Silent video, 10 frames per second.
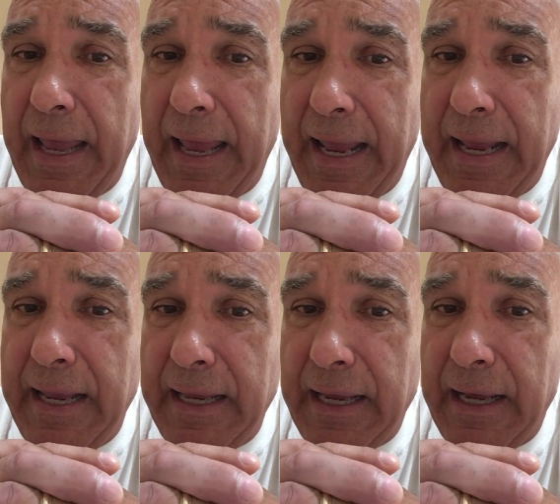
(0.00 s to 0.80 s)

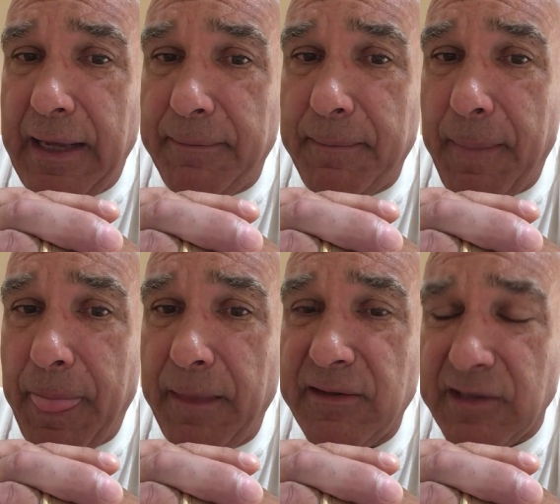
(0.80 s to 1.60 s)
a uh,
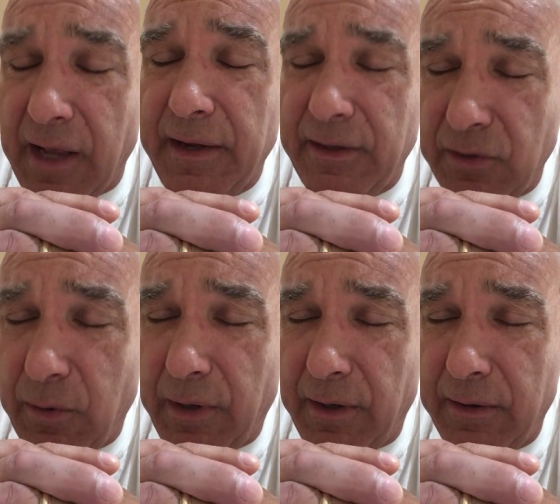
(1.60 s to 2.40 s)
son and
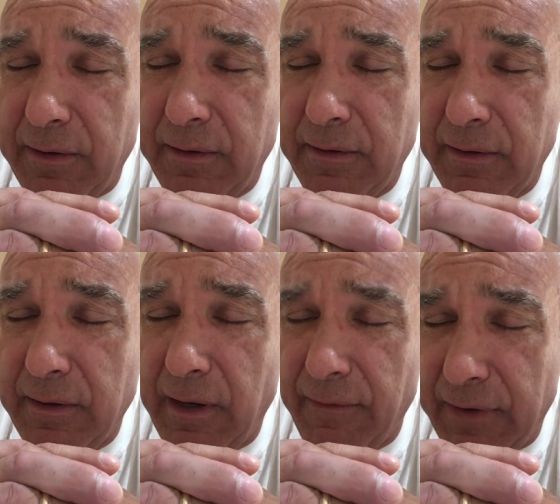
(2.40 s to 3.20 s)
daughter
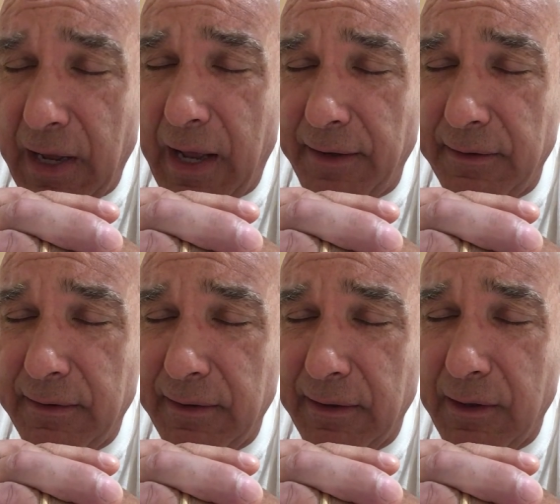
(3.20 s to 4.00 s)
of God
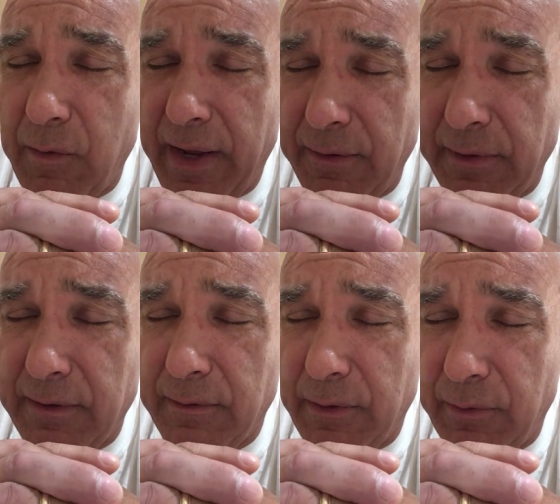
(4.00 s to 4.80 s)
in the way we,
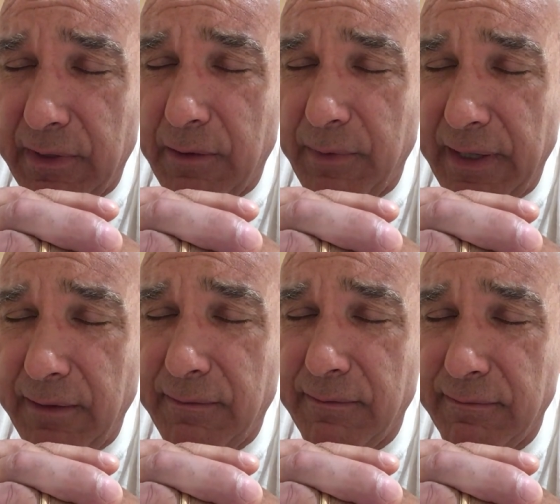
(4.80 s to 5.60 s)
we, that we